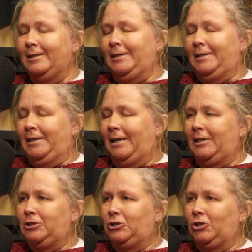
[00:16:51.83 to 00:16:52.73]

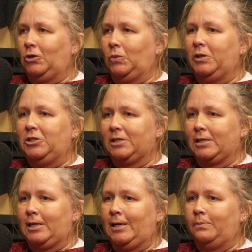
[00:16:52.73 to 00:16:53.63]
And so we just
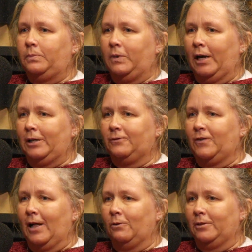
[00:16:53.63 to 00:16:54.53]
keep kind of
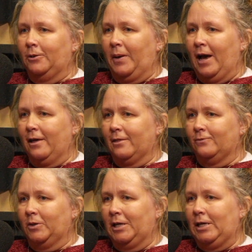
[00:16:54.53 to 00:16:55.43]
following the path of
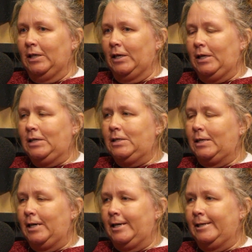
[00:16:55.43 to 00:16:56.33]
what He leads.
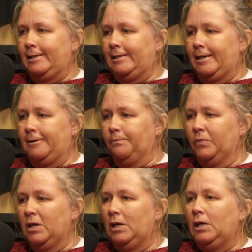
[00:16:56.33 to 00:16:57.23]
And
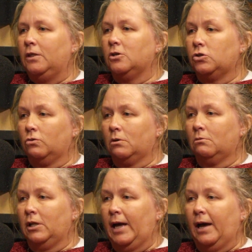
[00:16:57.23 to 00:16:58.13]
the store
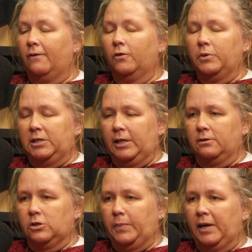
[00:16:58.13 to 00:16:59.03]
will have a retail
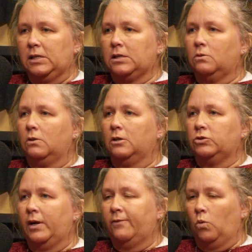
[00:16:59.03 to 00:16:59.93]
space. It will also
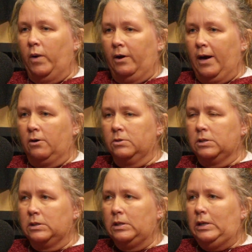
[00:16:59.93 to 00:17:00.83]
have a
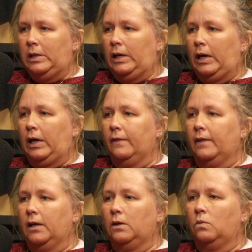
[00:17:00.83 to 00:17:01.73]
warehouse. And
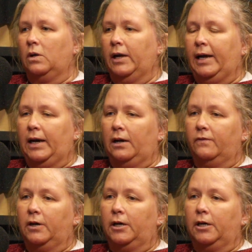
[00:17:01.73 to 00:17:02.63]
then it will have
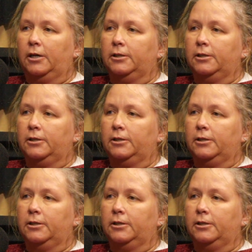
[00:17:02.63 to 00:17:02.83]
a